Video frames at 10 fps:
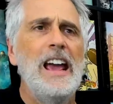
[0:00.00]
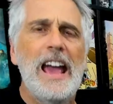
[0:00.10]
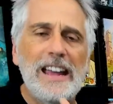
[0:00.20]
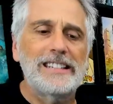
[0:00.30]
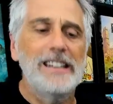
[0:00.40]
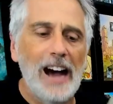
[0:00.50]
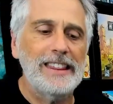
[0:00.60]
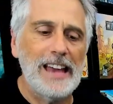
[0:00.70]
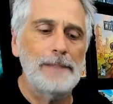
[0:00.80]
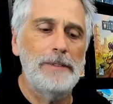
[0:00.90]
It's not
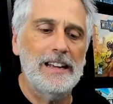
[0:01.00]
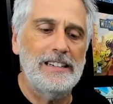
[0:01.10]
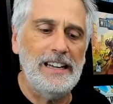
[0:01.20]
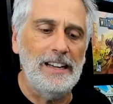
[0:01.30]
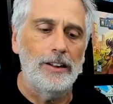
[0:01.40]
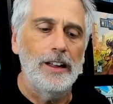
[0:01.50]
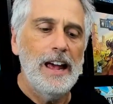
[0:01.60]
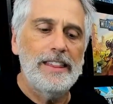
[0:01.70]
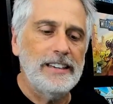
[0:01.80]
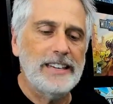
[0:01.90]
that big a deal.
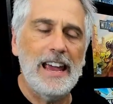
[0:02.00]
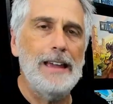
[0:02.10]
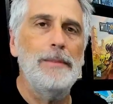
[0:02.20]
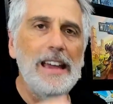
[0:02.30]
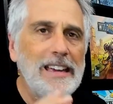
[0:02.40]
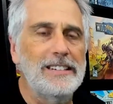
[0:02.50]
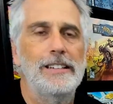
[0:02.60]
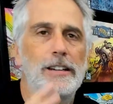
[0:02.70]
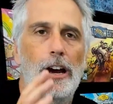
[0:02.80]
This game isn't